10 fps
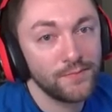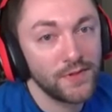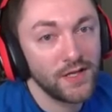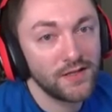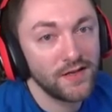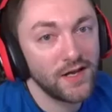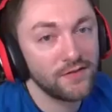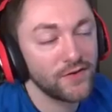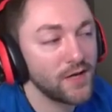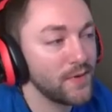But thank you
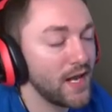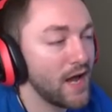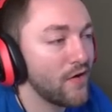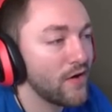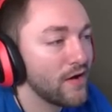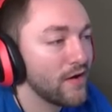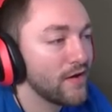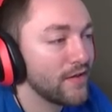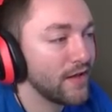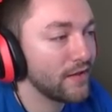guys for coming out.
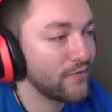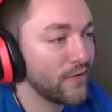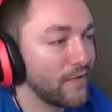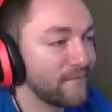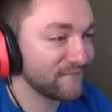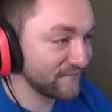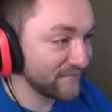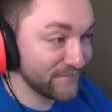Thanks for